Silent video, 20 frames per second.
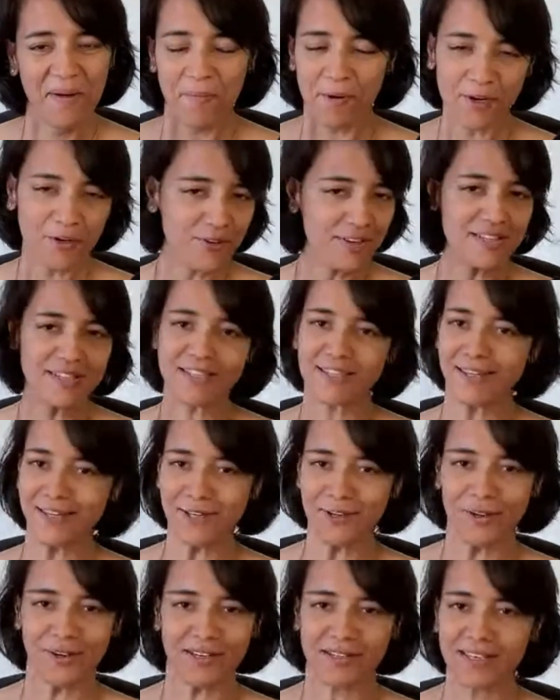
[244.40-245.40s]
But you can
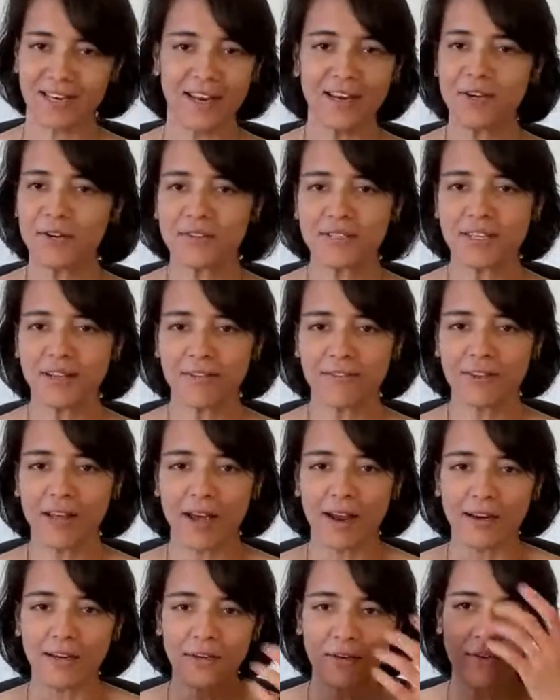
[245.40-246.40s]
still tell yourself
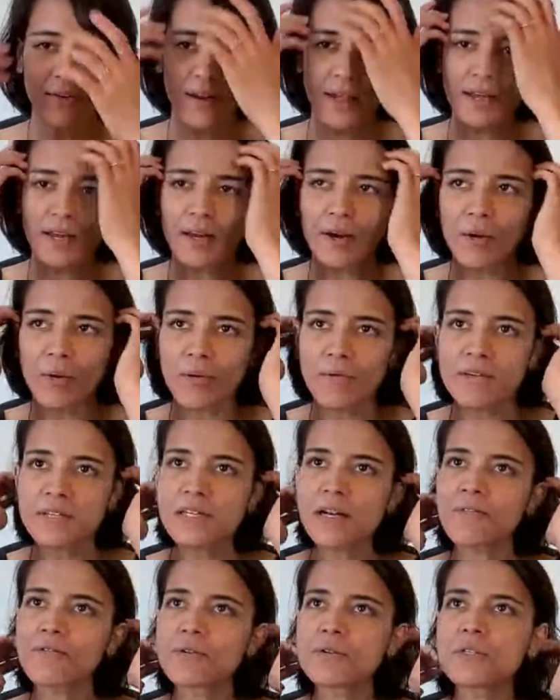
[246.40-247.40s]
that, like I
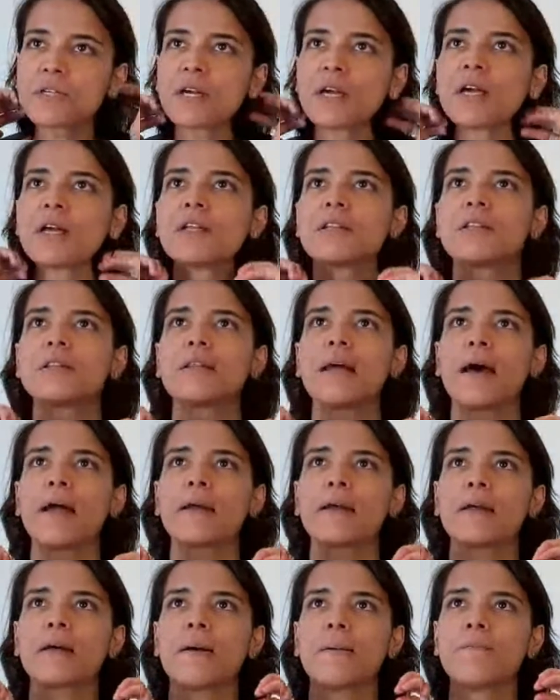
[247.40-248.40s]
always love to say,
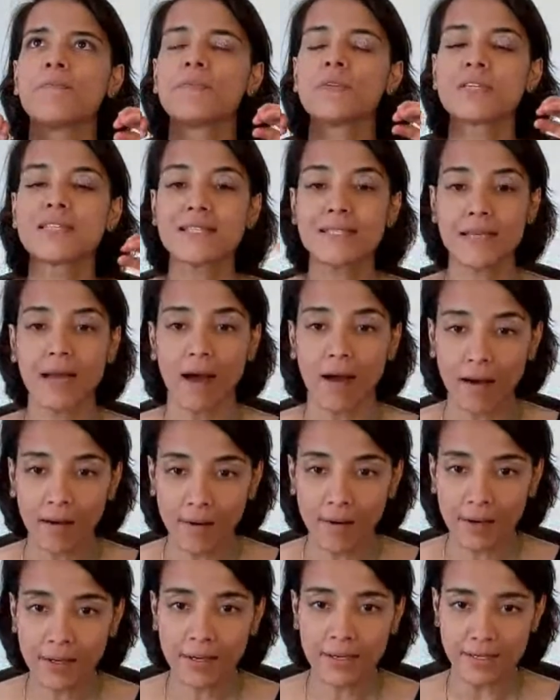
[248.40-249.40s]
that
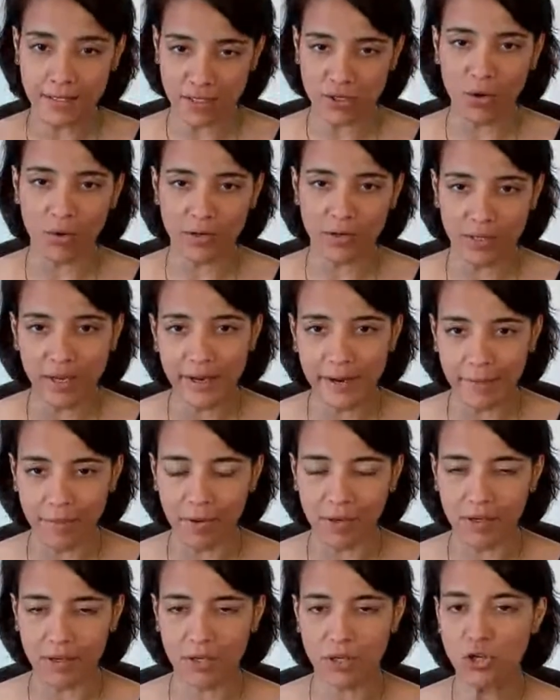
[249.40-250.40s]
sky is not the
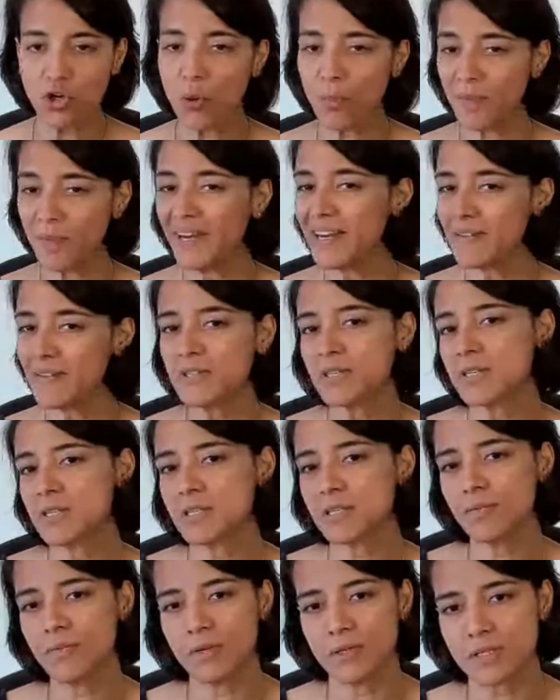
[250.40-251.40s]
limit. Your belief
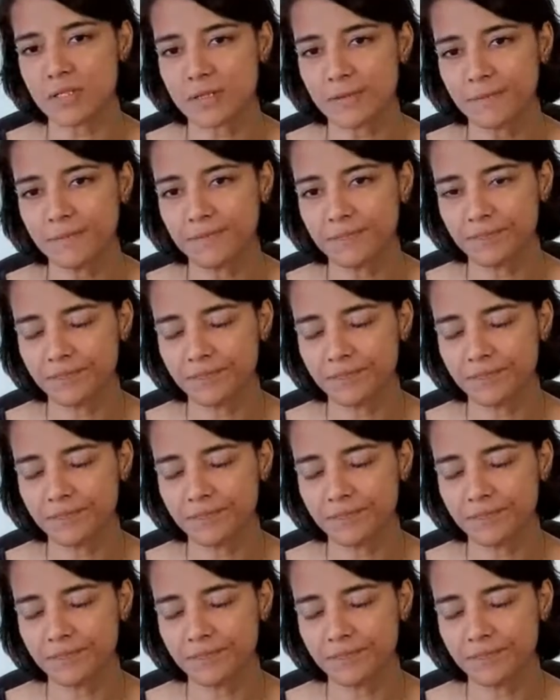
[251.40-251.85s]
system is.